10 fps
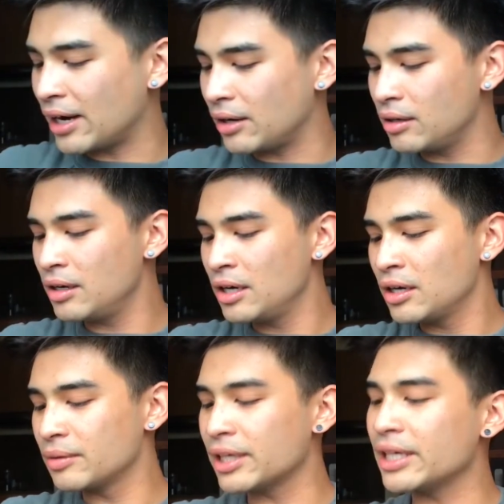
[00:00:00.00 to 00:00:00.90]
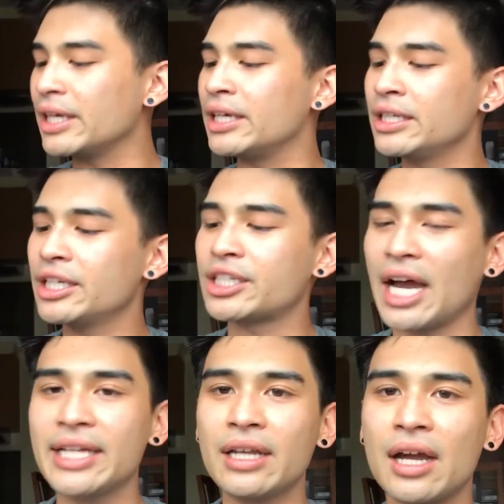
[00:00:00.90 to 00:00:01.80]
Now we're in
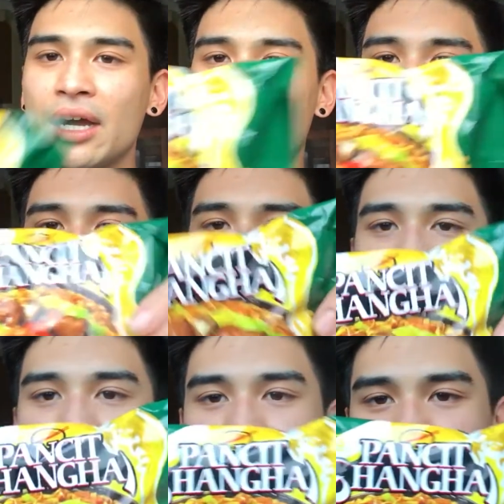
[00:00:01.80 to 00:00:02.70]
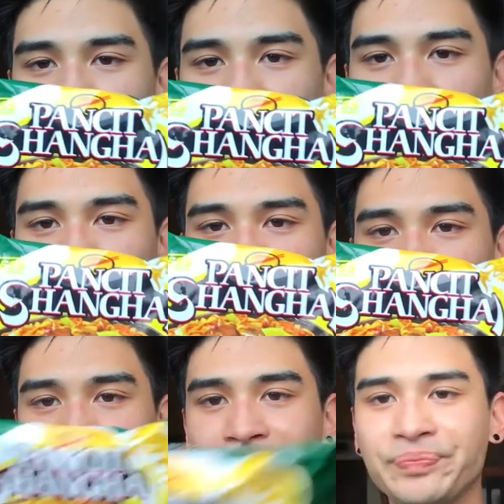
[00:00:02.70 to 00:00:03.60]
China,
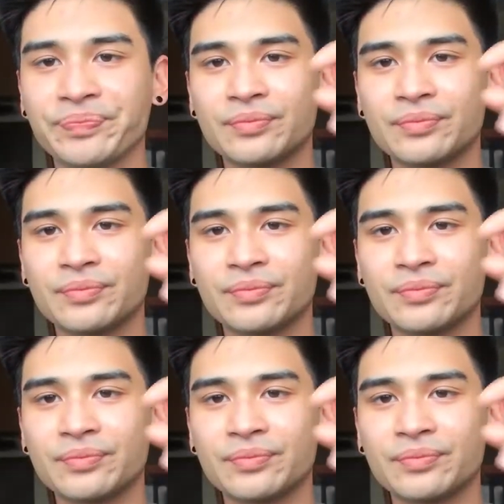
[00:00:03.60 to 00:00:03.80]
Shanghai.